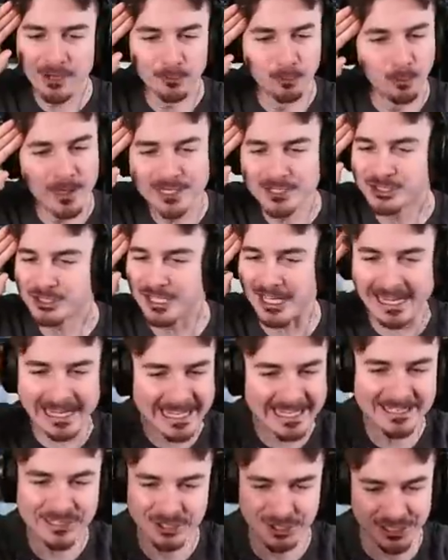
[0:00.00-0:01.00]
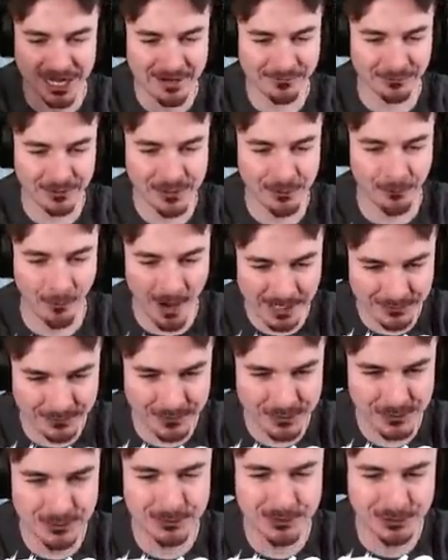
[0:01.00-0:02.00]
I wish each and every one
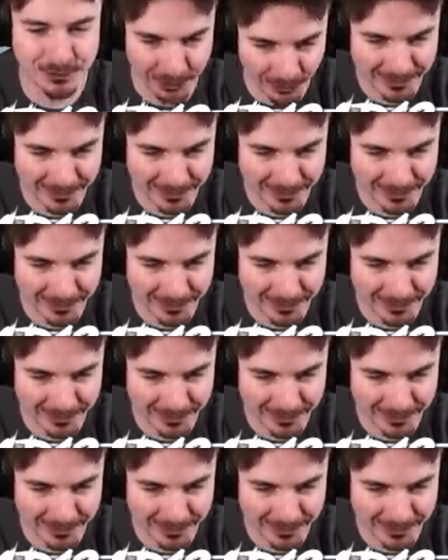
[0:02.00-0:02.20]
of you